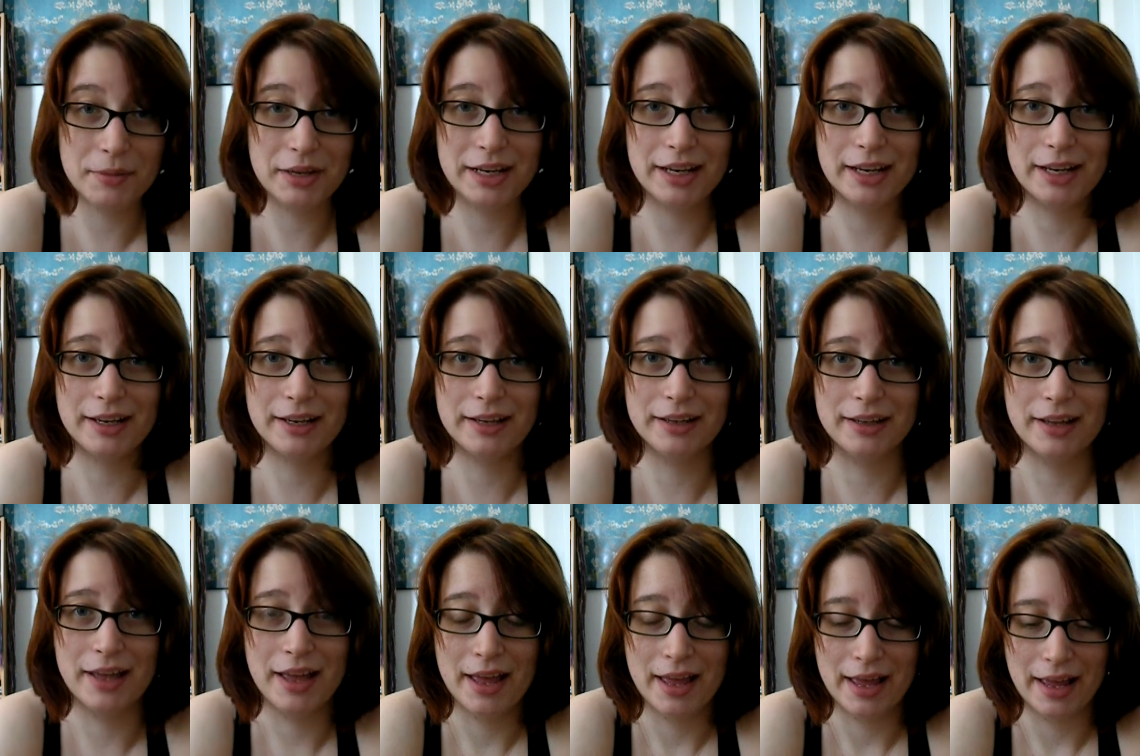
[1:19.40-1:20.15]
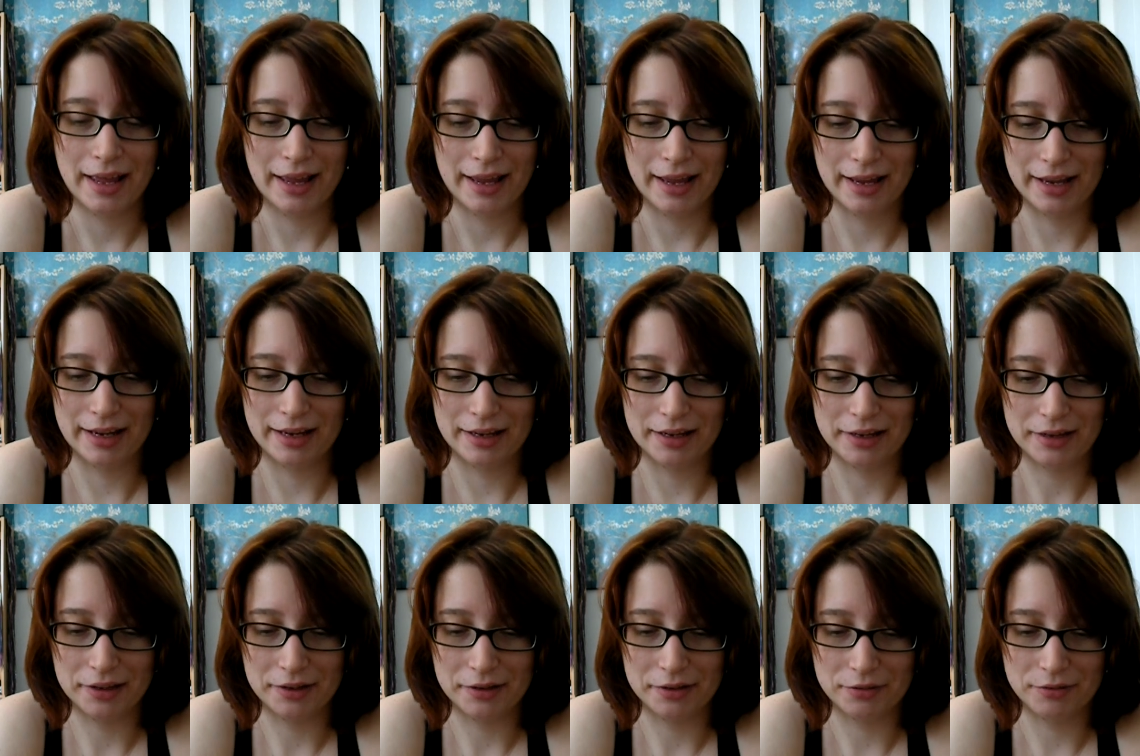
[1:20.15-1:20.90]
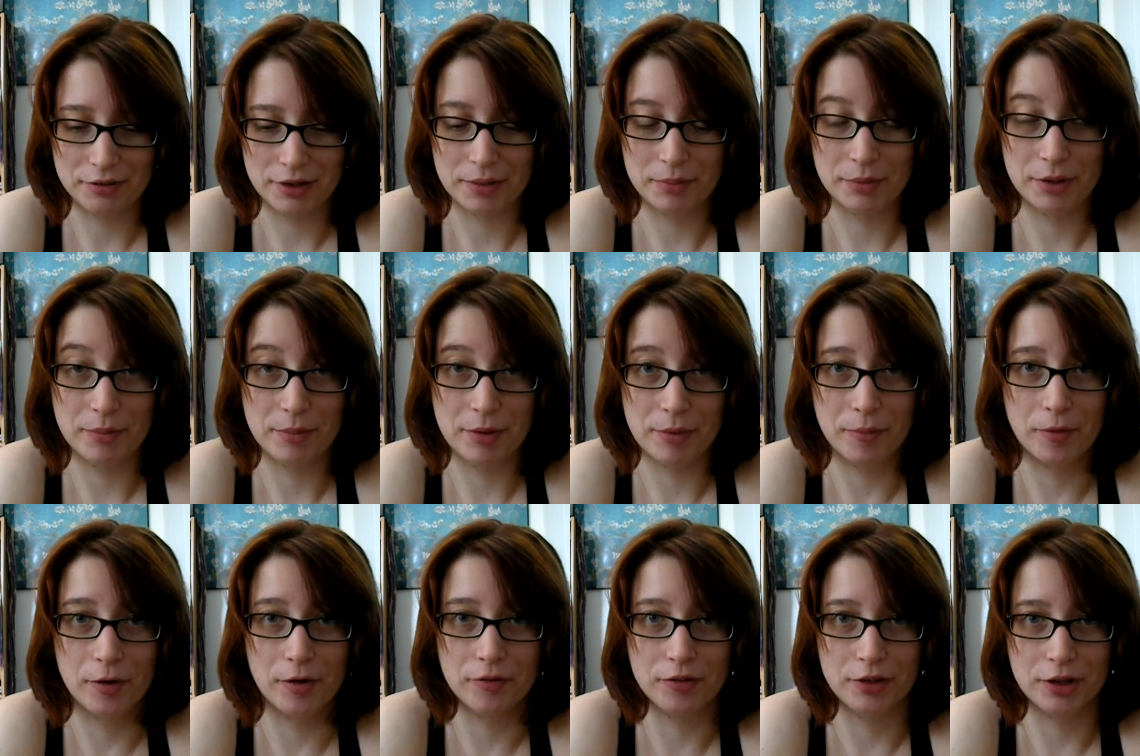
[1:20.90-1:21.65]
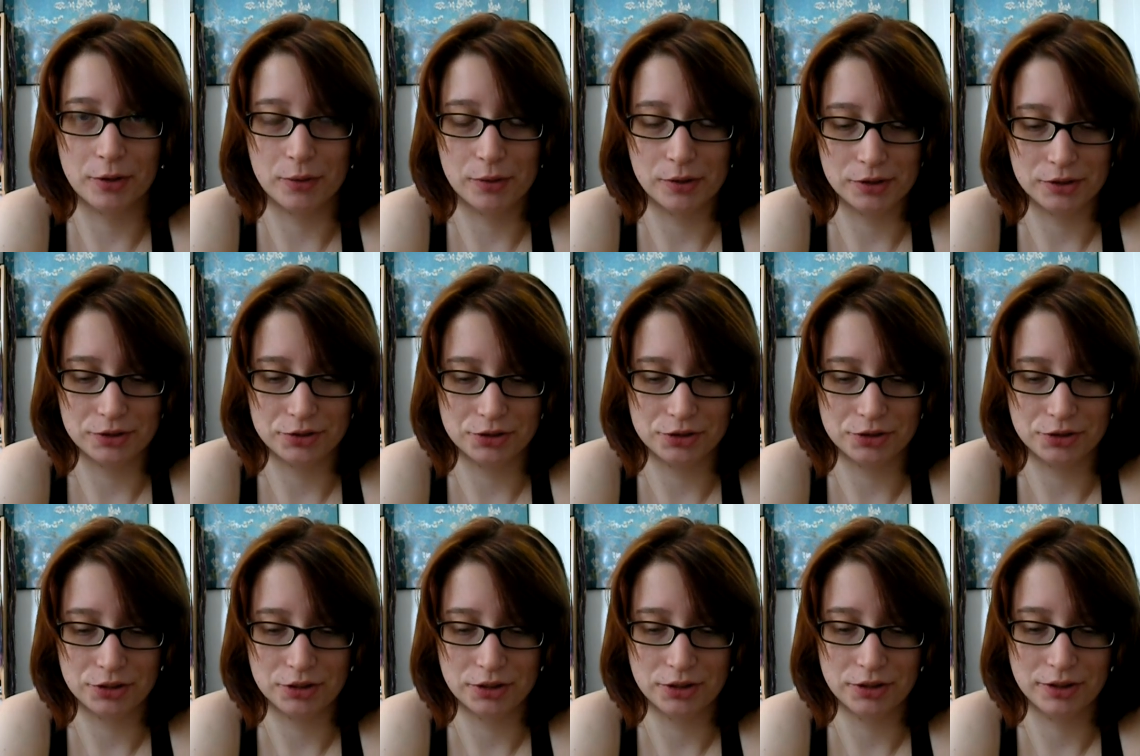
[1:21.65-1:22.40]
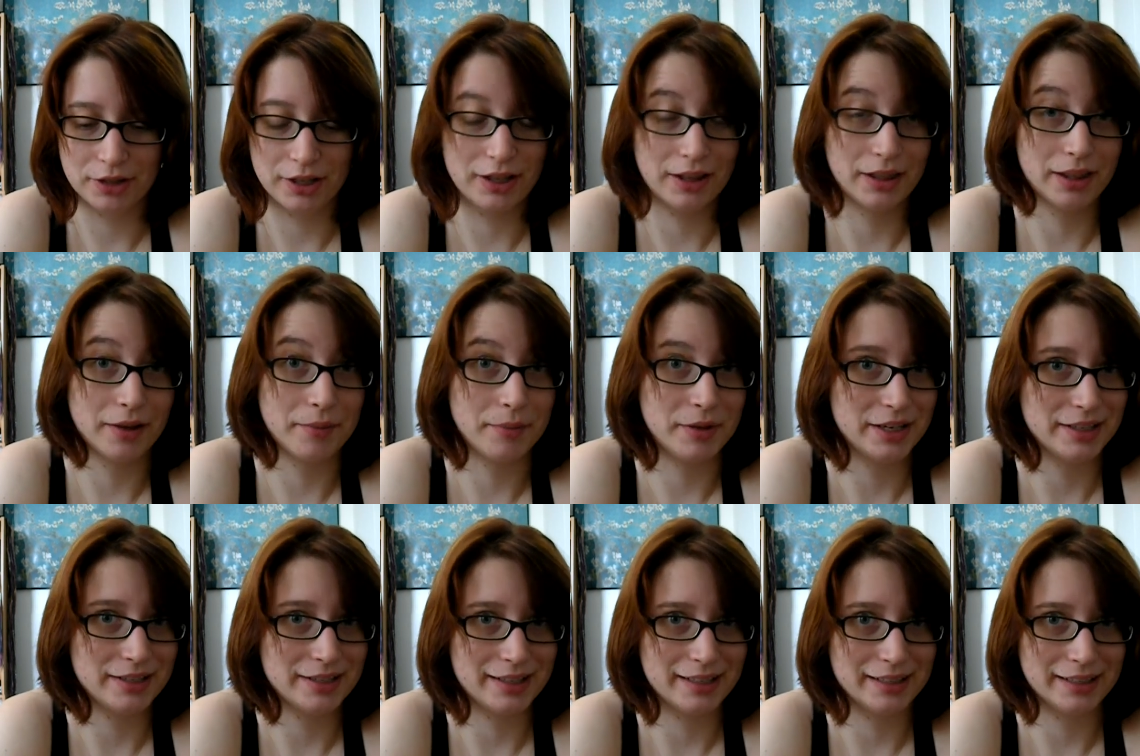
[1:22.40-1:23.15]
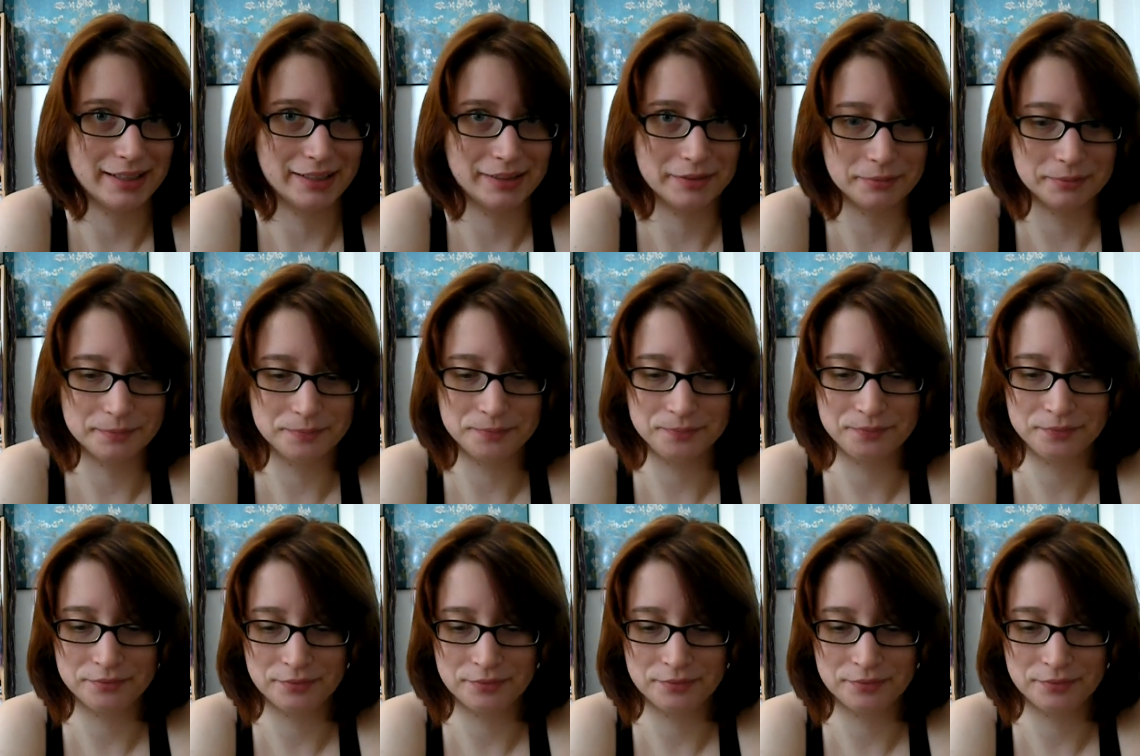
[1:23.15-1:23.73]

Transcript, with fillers: I'm eating a family member of the orange, Clementine.